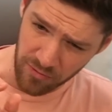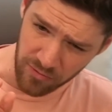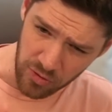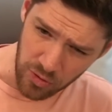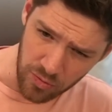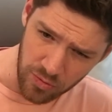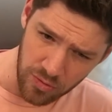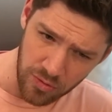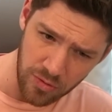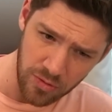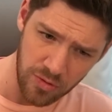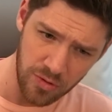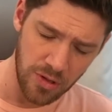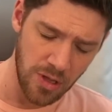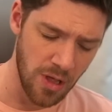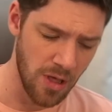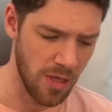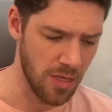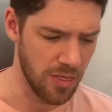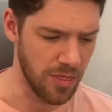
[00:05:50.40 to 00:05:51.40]
users,
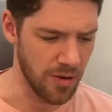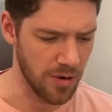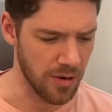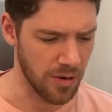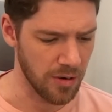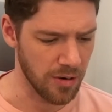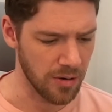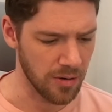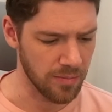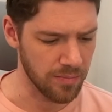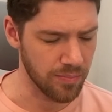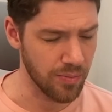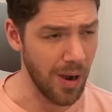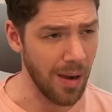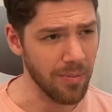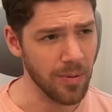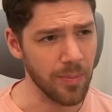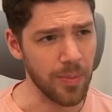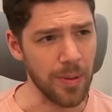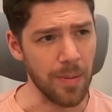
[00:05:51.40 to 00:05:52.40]
they're
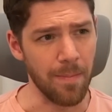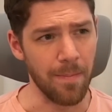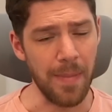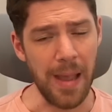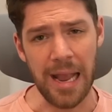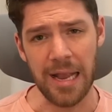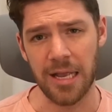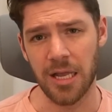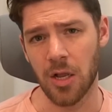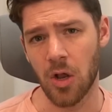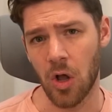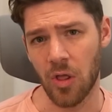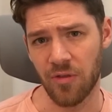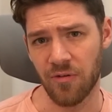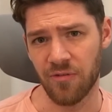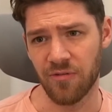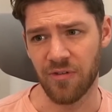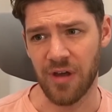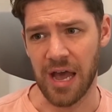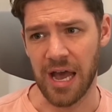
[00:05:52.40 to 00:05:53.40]
probably banking on the
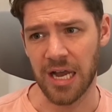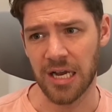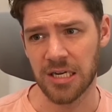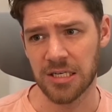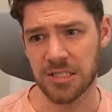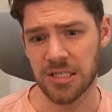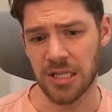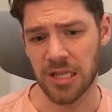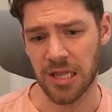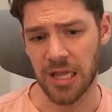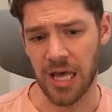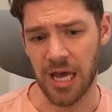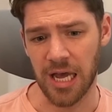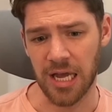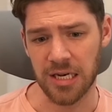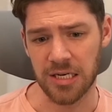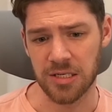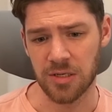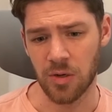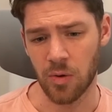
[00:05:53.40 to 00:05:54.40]
fact
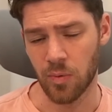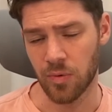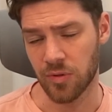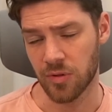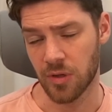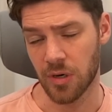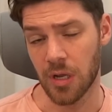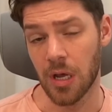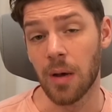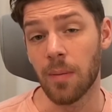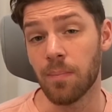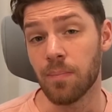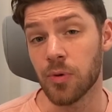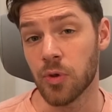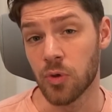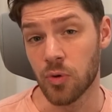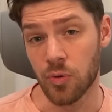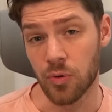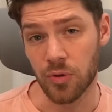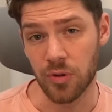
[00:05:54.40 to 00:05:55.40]
that no one's gonna
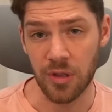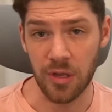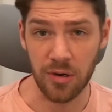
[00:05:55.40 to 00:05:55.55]
abuse their